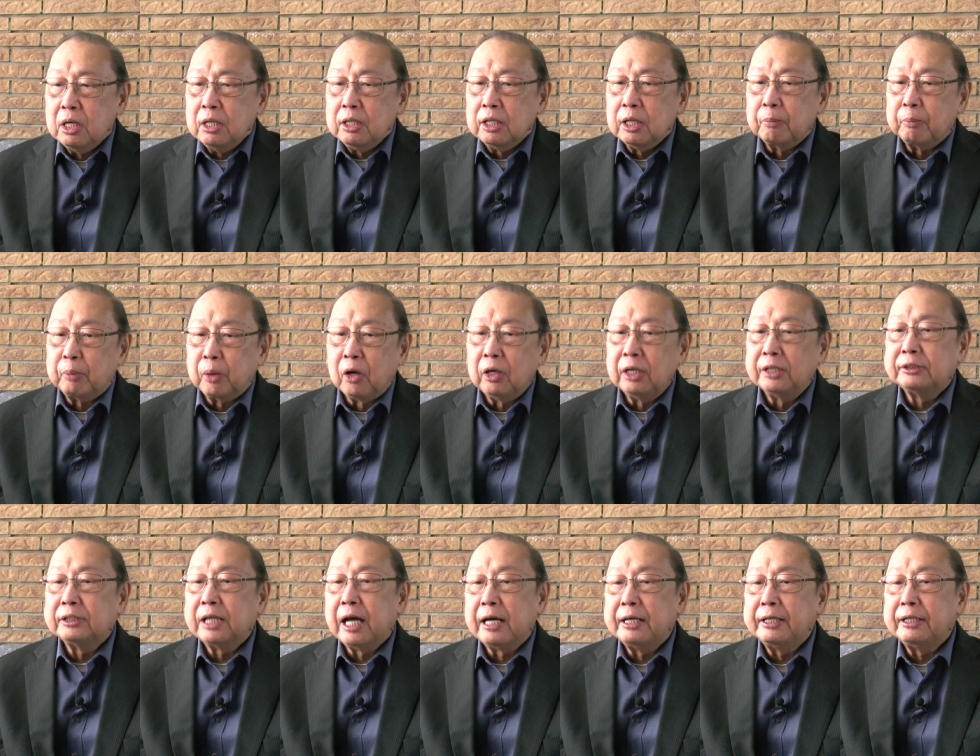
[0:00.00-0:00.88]
The
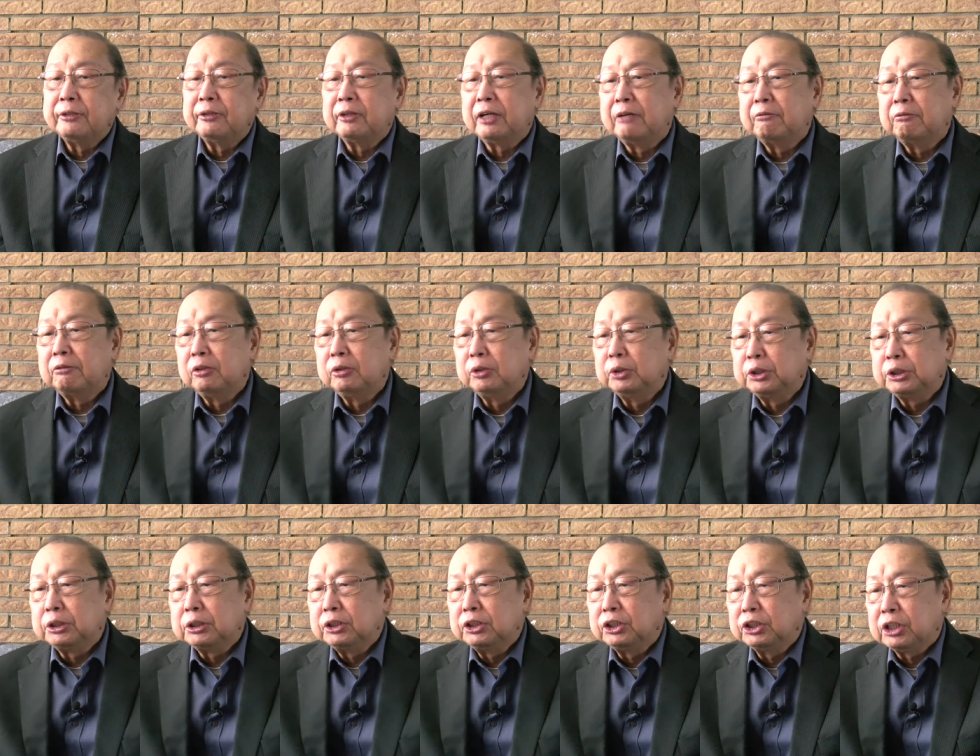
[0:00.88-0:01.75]
proletarian
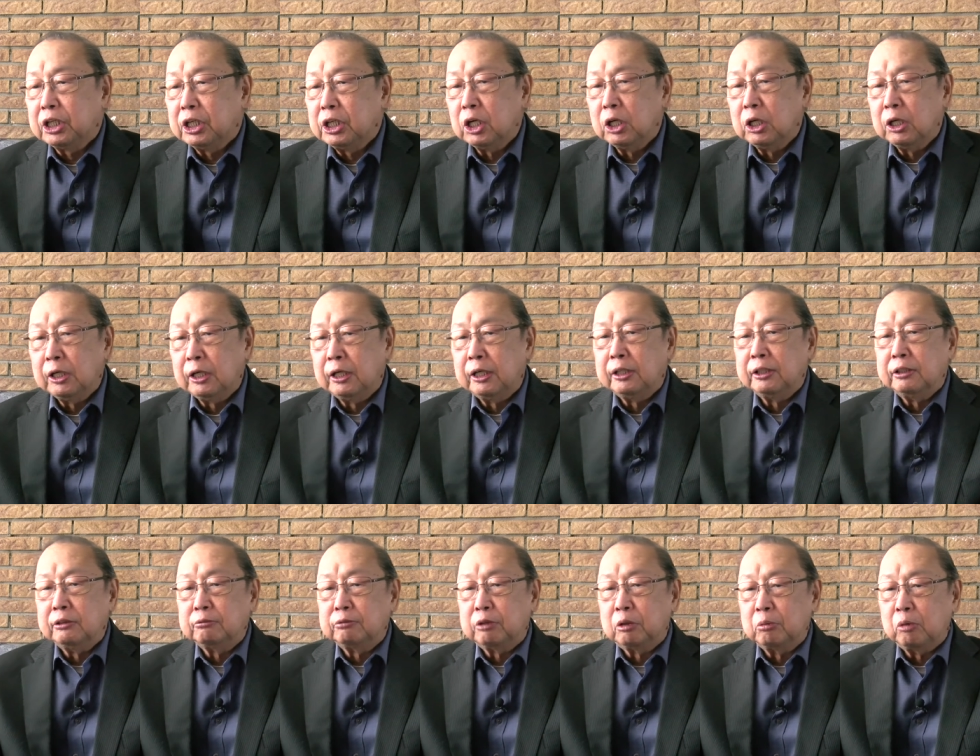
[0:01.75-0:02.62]
revolutions can learn
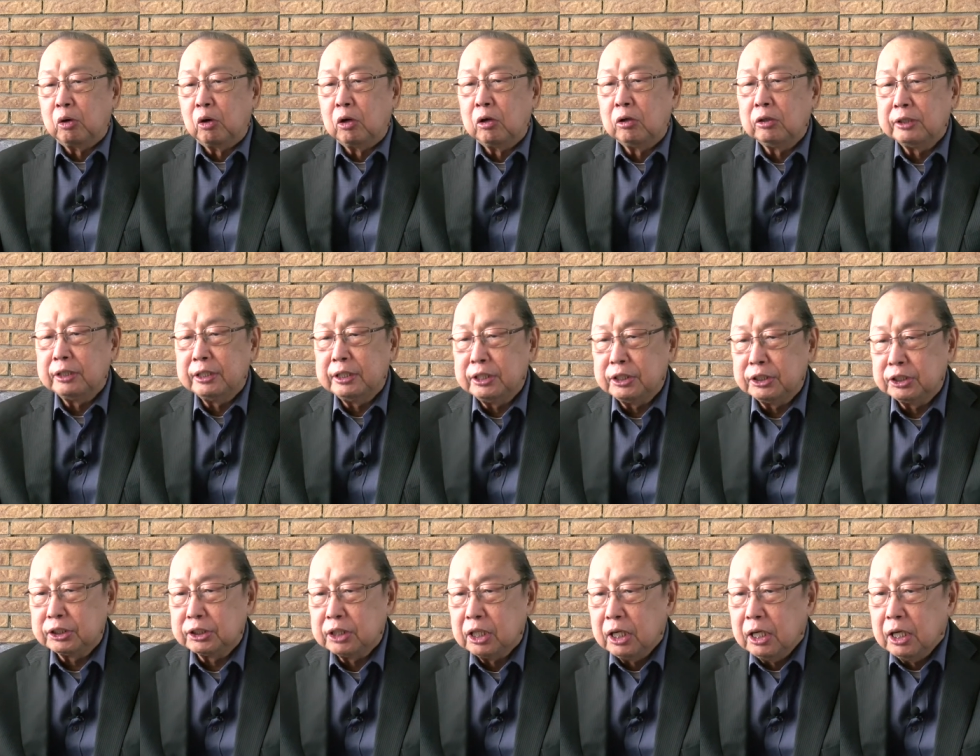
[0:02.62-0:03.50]
from all
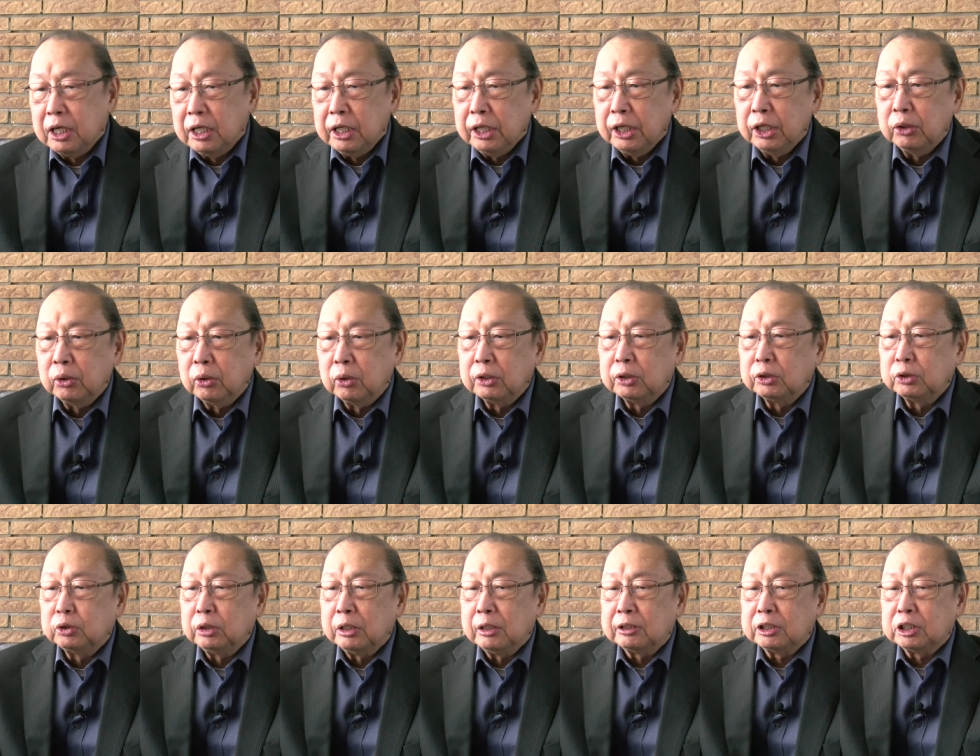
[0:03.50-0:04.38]
these in order
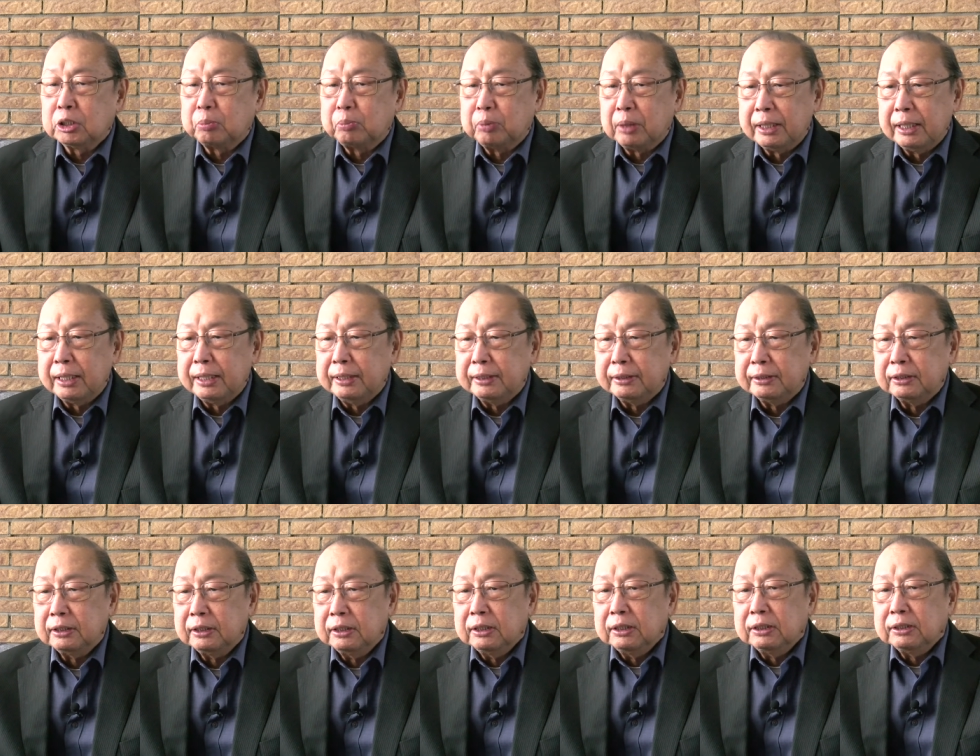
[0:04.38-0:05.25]
to explain
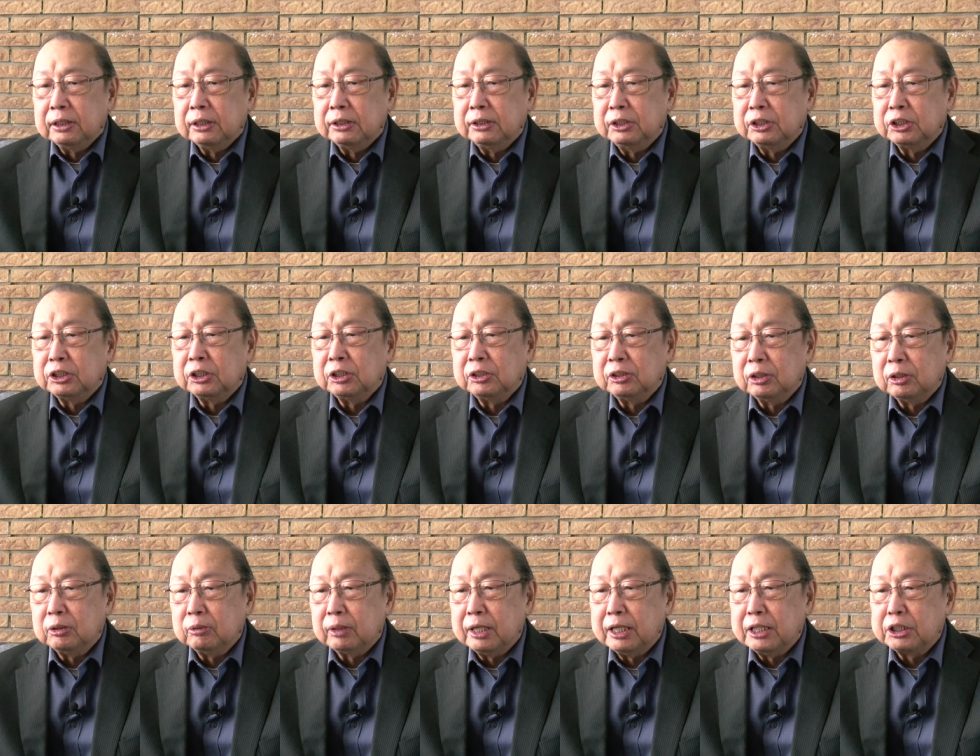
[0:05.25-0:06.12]
the
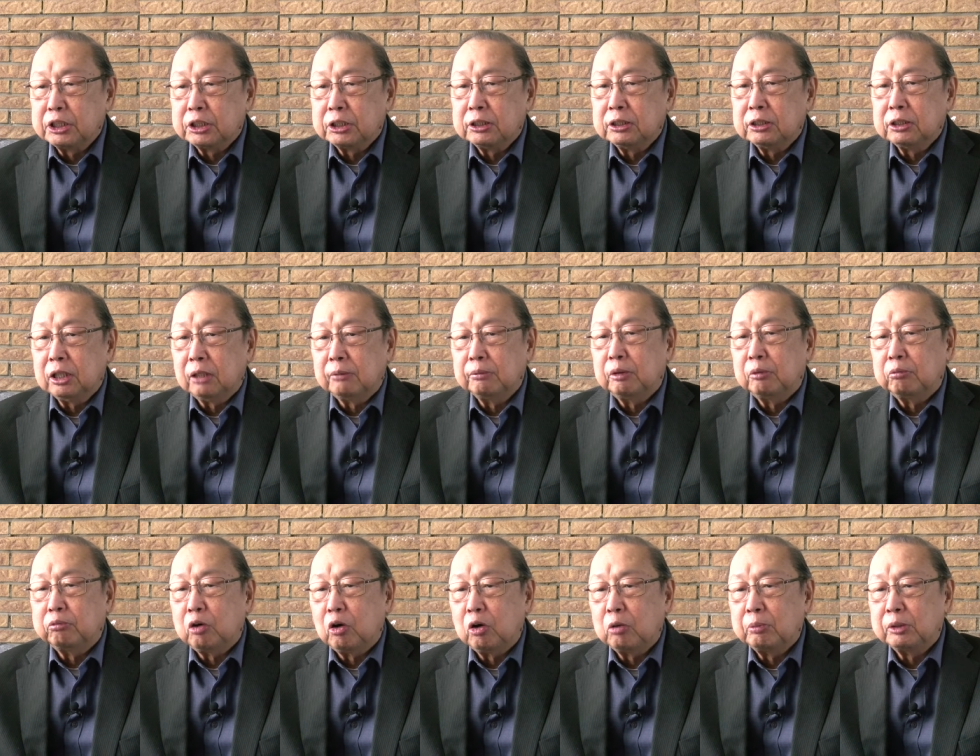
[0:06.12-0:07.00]
disintegration of the
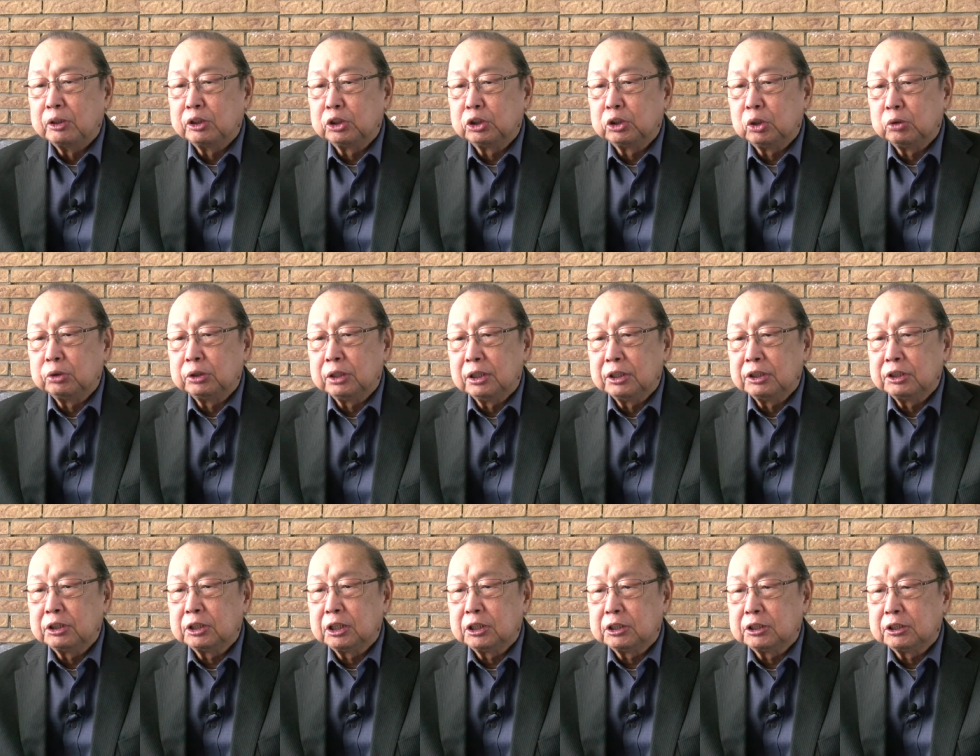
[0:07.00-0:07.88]
former
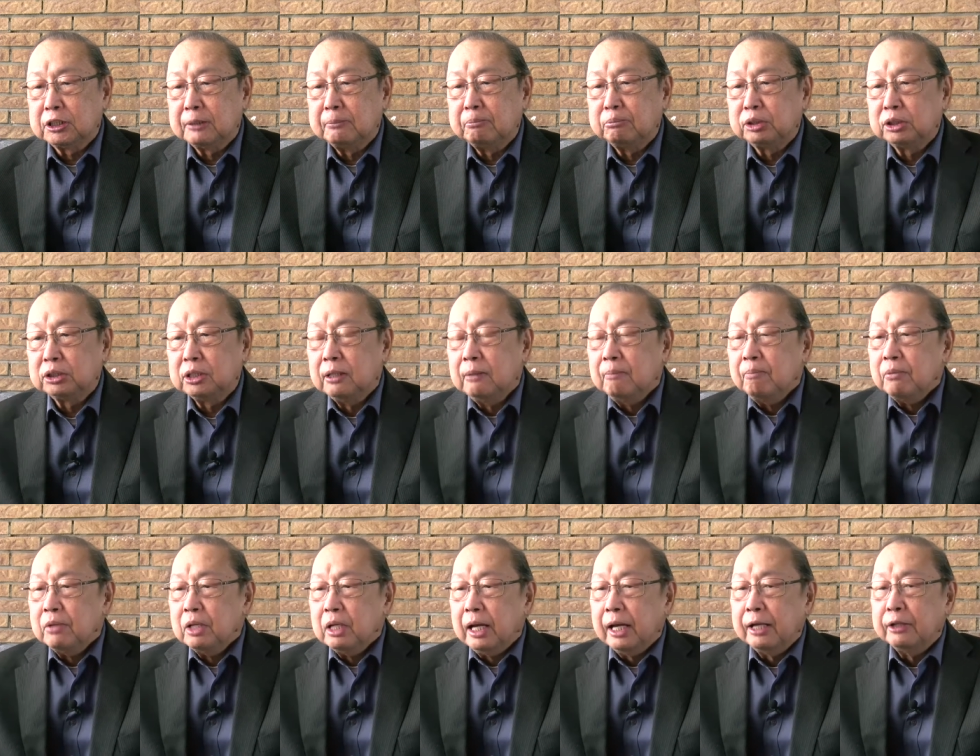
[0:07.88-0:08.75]
socialist systems
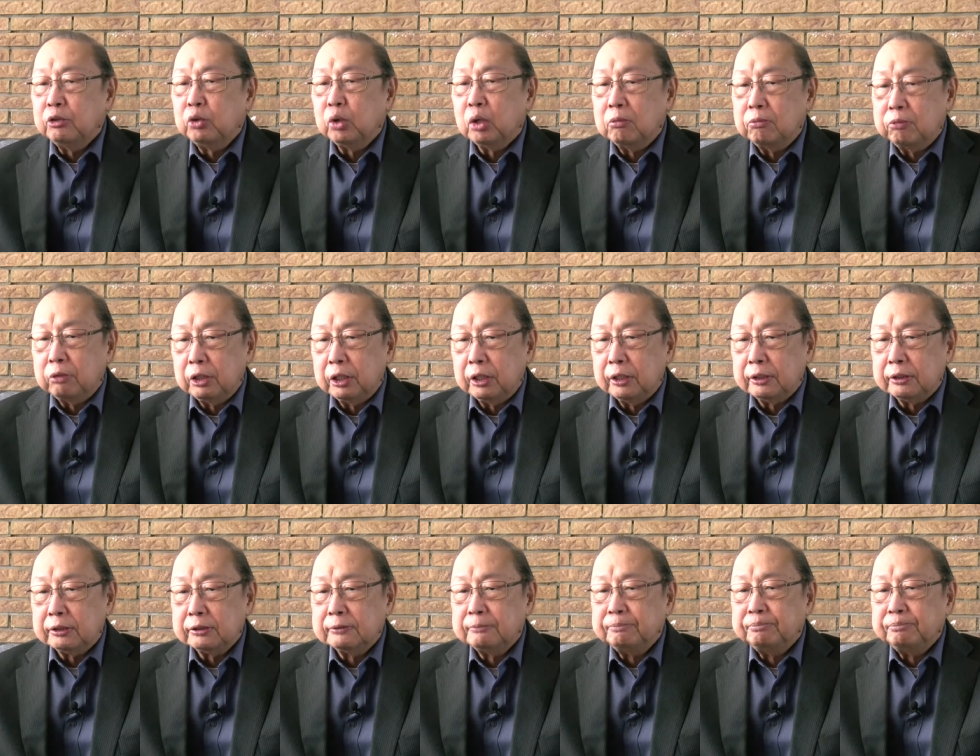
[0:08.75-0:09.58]
and to avert